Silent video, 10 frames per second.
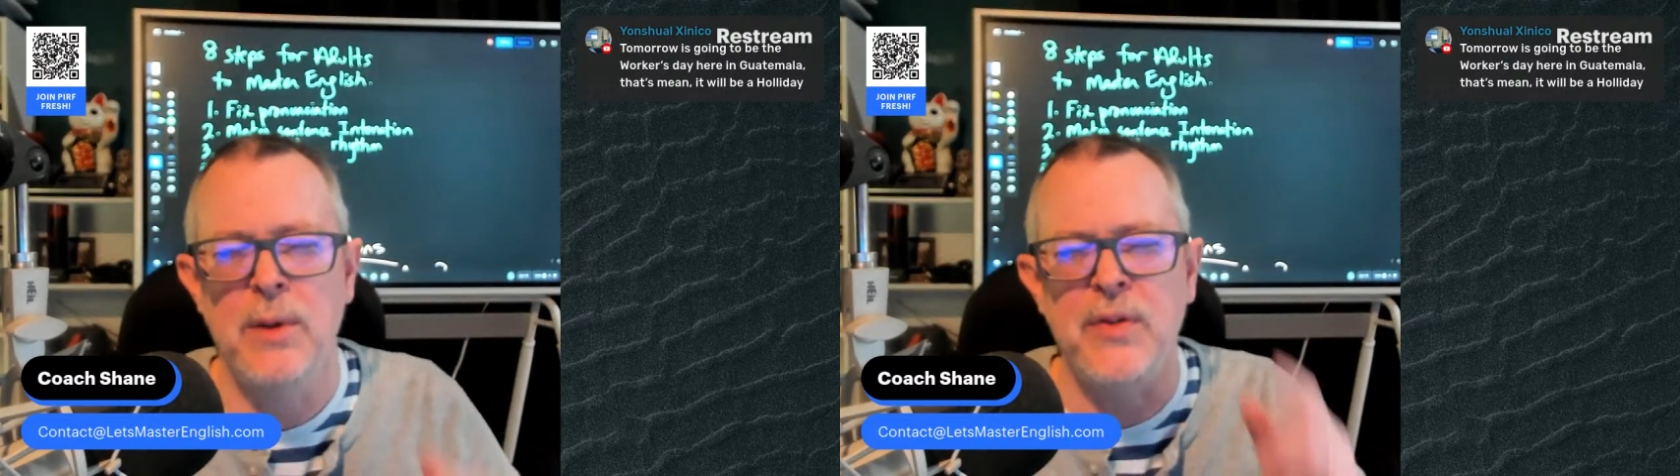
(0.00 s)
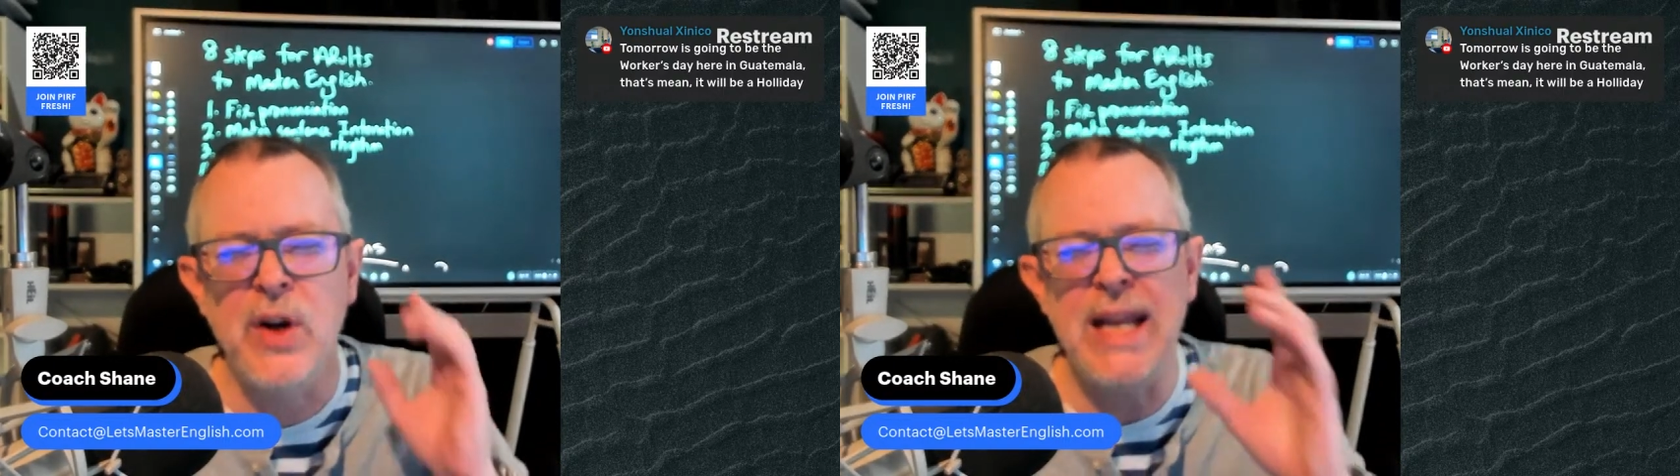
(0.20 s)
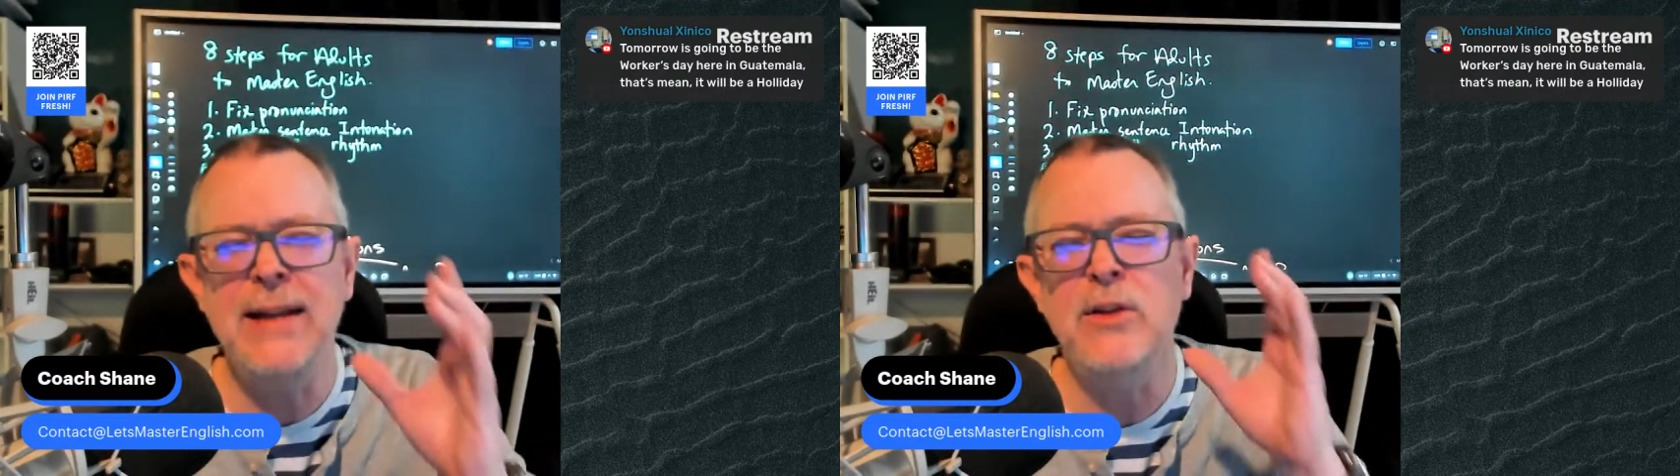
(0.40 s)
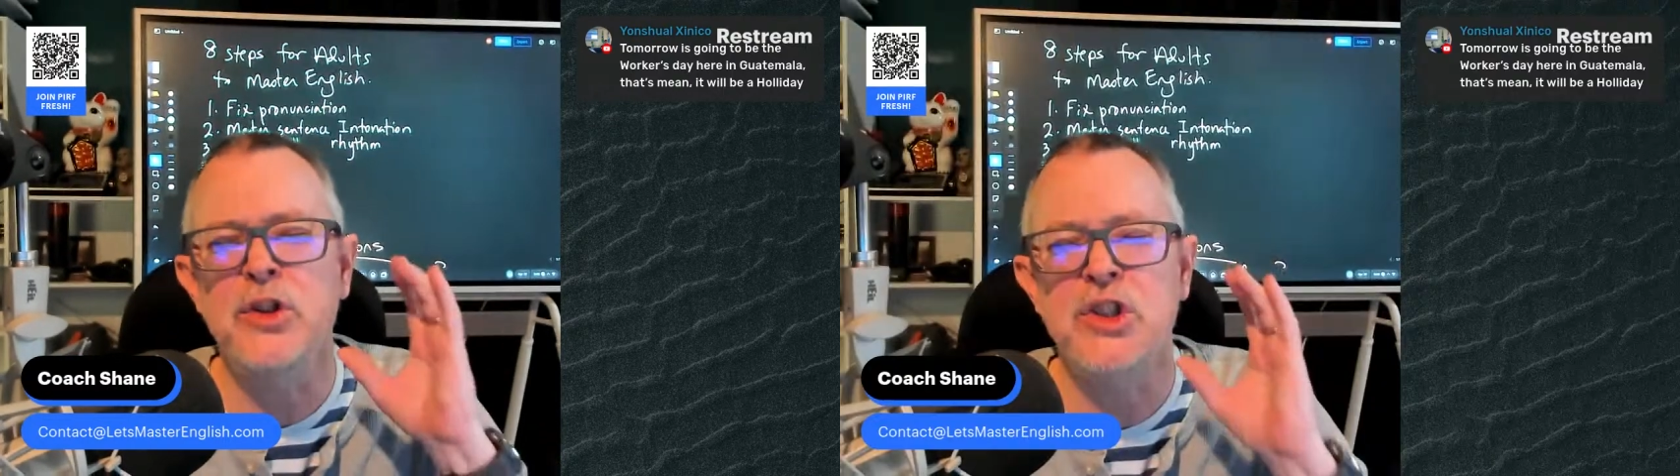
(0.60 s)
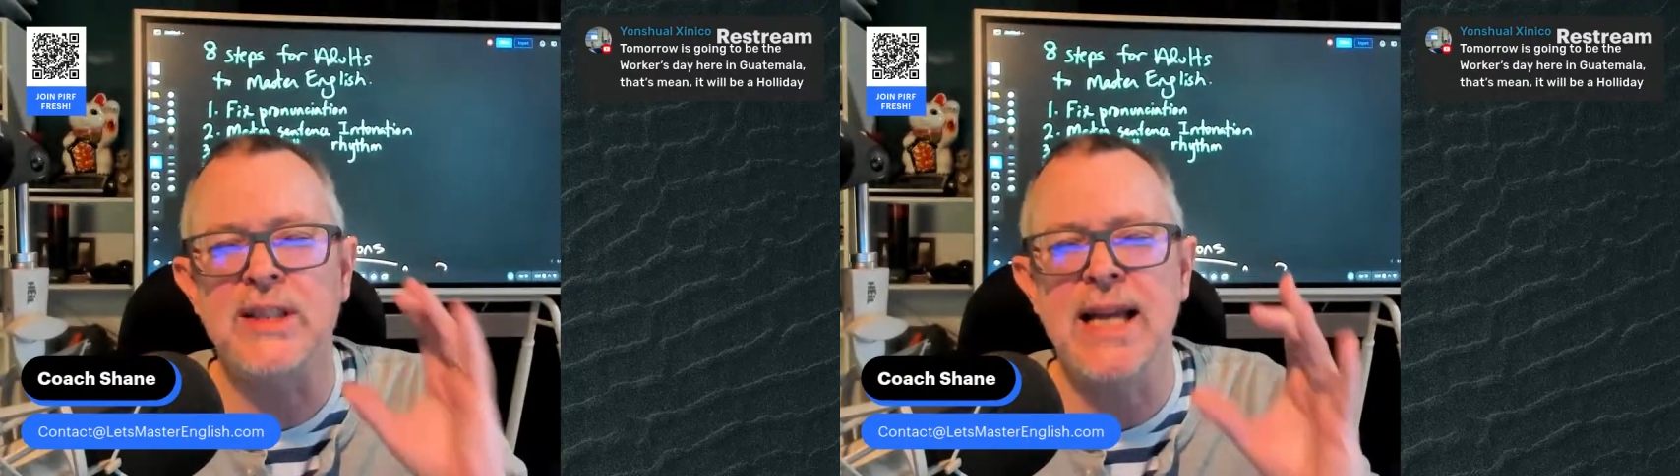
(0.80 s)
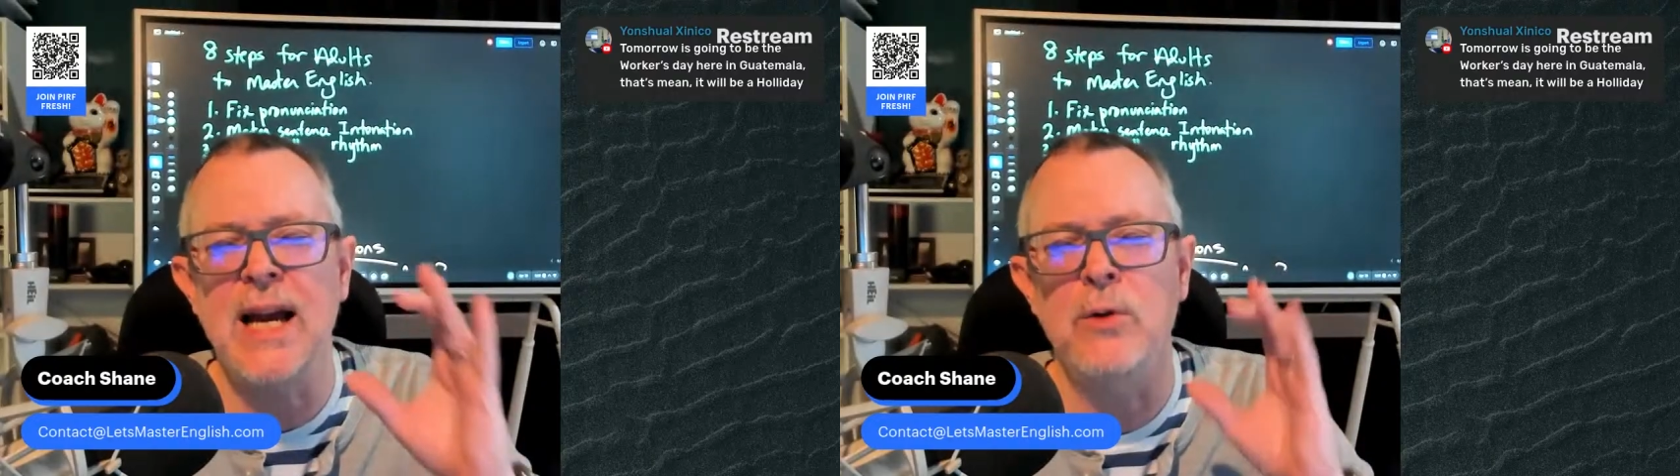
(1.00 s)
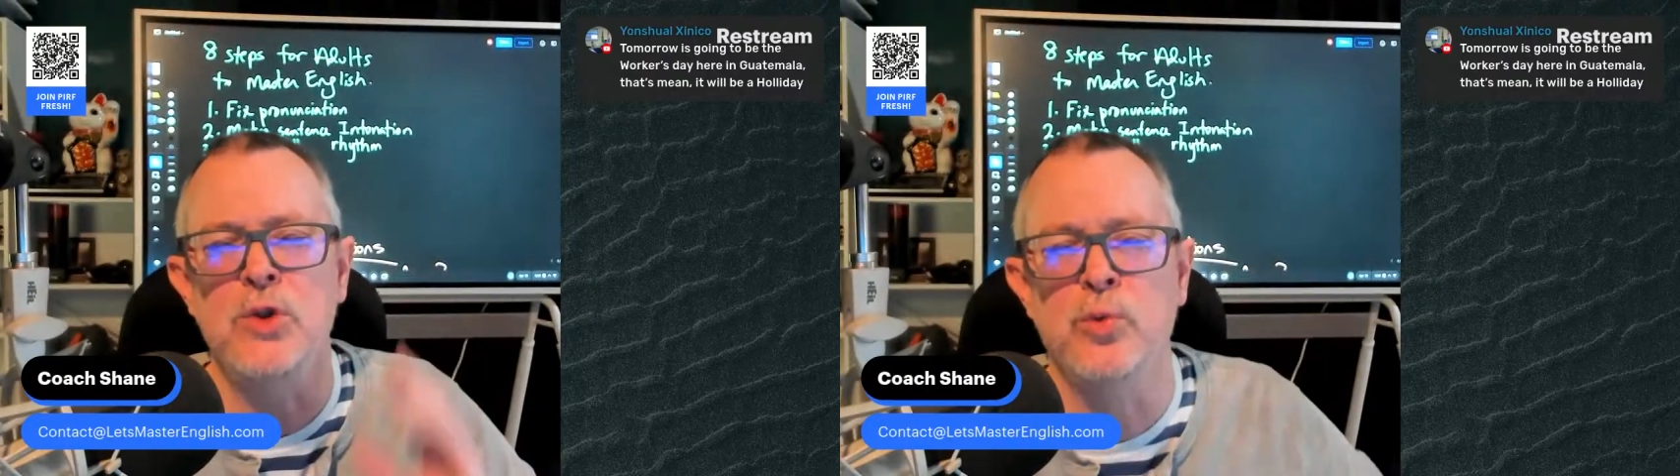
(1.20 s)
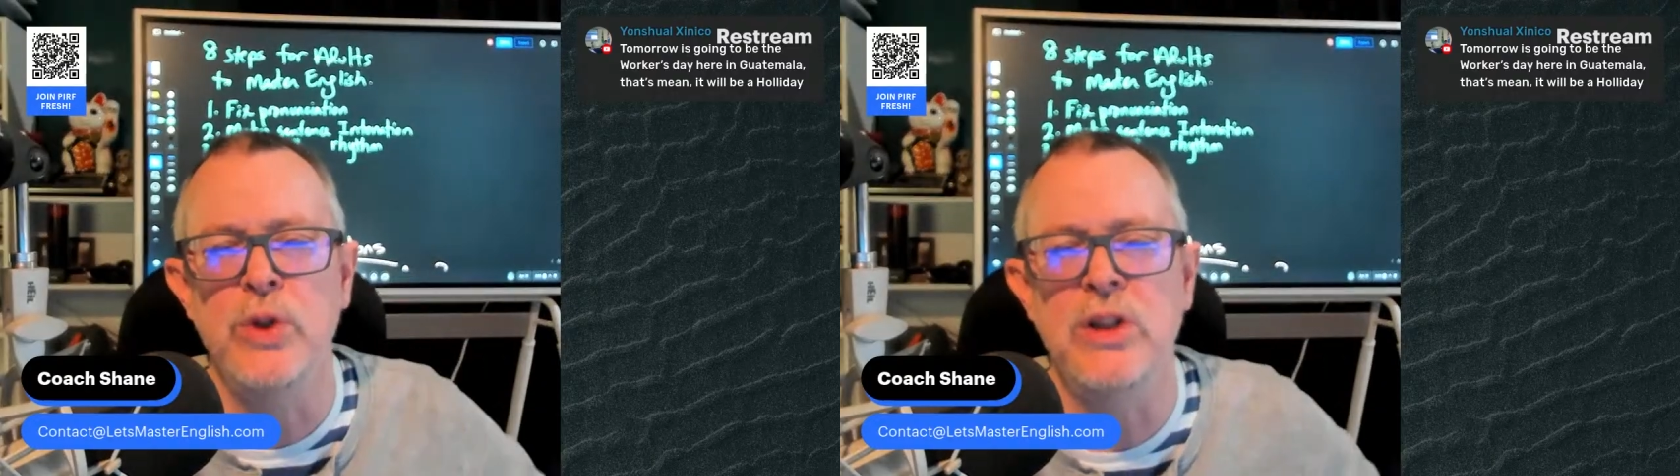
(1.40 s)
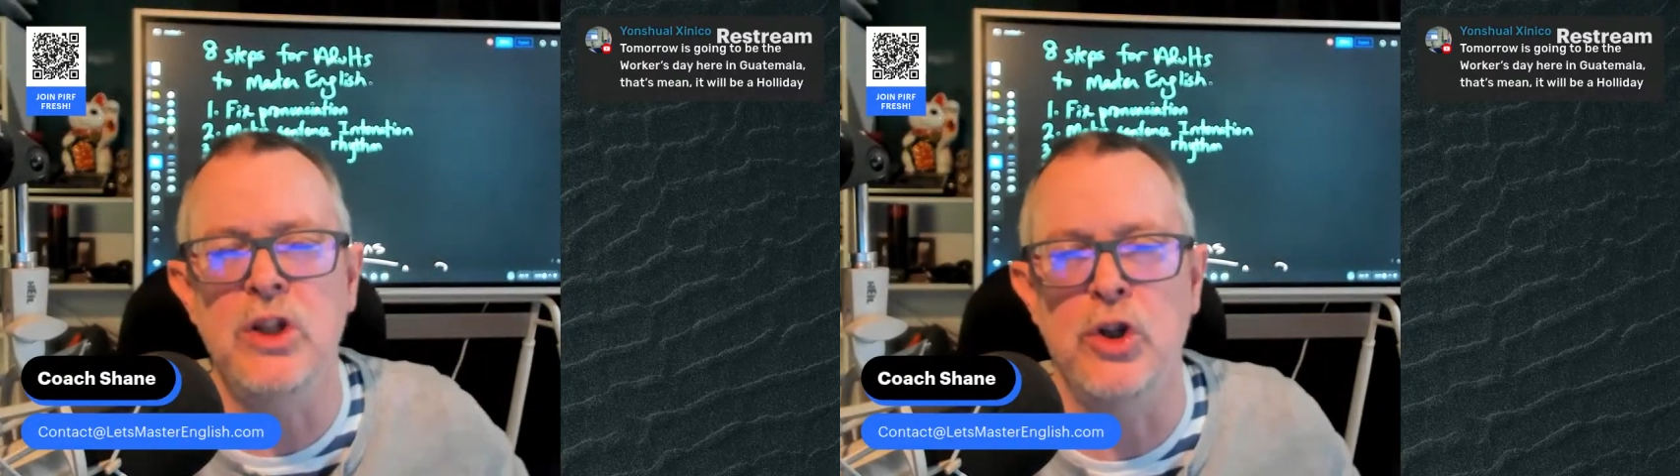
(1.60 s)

but their English sounds really